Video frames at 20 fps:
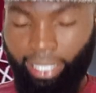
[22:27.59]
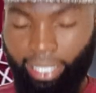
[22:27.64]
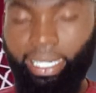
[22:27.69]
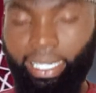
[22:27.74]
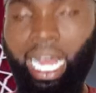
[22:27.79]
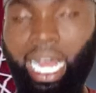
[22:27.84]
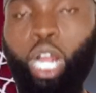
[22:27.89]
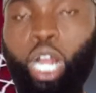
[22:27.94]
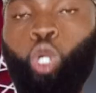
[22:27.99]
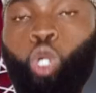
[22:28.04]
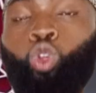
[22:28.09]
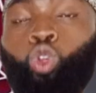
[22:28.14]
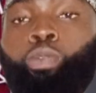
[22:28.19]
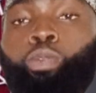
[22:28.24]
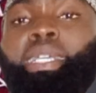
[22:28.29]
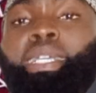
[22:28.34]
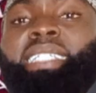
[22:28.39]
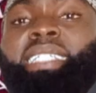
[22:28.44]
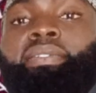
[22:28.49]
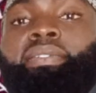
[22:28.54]

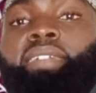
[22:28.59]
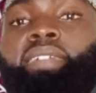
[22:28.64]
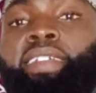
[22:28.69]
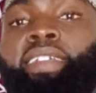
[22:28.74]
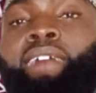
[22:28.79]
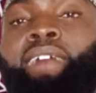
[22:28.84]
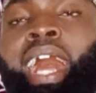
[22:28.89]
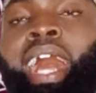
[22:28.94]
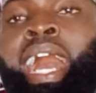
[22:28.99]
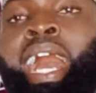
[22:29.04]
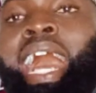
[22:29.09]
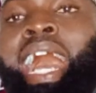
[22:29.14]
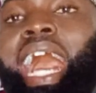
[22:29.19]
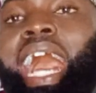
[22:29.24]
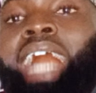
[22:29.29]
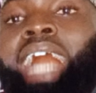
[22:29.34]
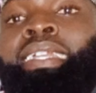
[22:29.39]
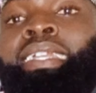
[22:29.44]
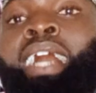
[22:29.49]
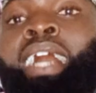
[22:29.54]
Nahrun means river.
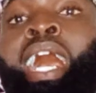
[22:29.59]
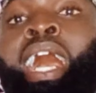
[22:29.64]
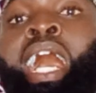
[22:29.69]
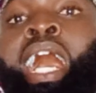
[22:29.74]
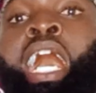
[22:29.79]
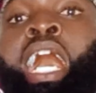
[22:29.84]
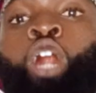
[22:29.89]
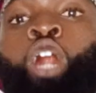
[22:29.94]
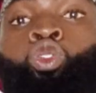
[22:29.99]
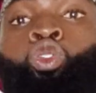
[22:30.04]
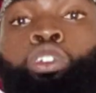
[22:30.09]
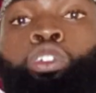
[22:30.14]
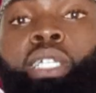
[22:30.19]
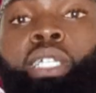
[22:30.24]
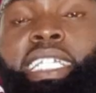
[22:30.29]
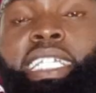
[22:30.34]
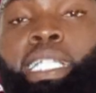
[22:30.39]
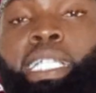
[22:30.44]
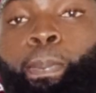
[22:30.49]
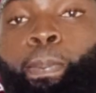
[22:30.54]
And
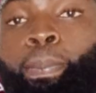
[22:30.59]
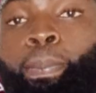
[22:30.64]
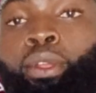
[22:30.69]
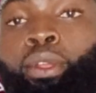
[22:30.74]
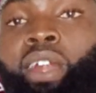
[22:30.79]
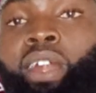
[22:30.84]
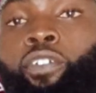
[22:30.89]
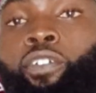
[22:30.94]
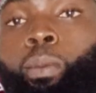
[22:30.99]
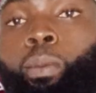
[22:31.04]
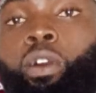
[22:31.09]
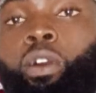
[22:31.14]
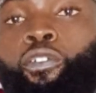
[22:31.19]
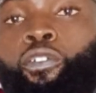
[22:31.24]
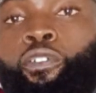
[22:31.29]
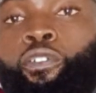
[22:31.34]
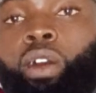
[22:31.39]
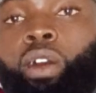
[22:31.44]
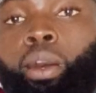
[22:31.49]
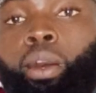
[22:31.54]
harun is the plural form
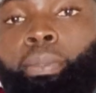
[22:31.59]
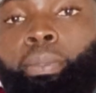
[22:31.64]
of